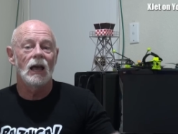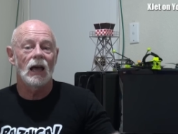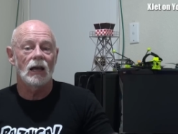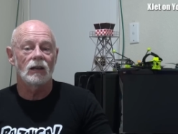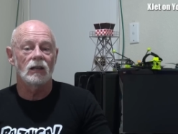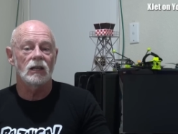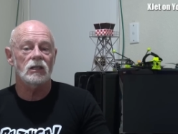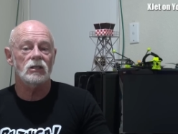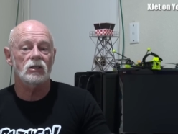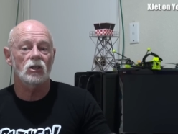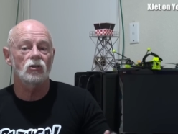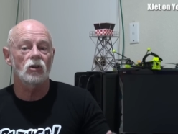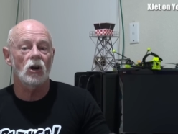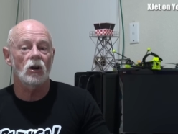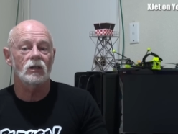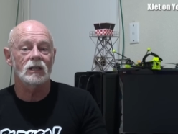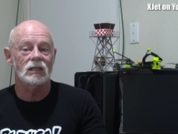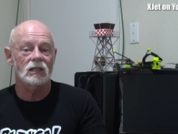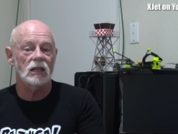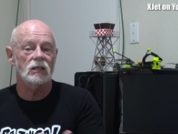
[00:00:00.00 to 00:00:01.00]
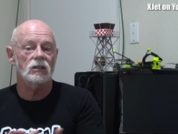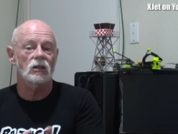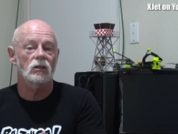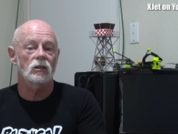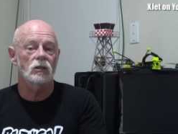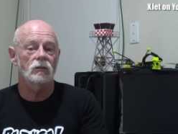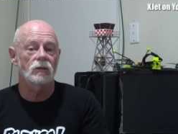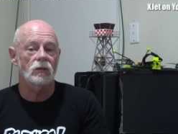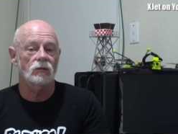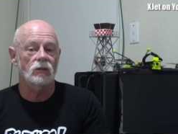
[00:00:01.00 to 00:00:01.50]
unless the drone is less than
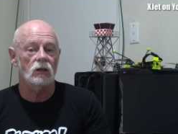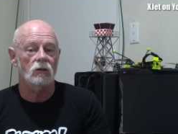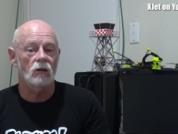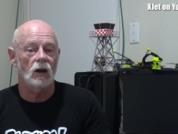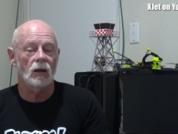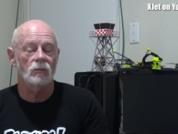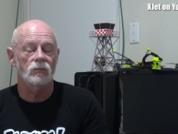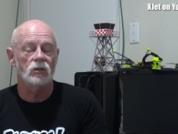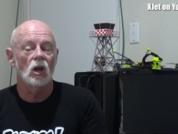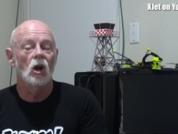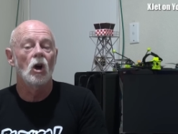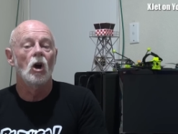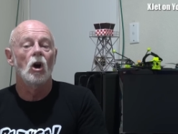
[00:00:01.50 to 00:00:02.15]
250 grams,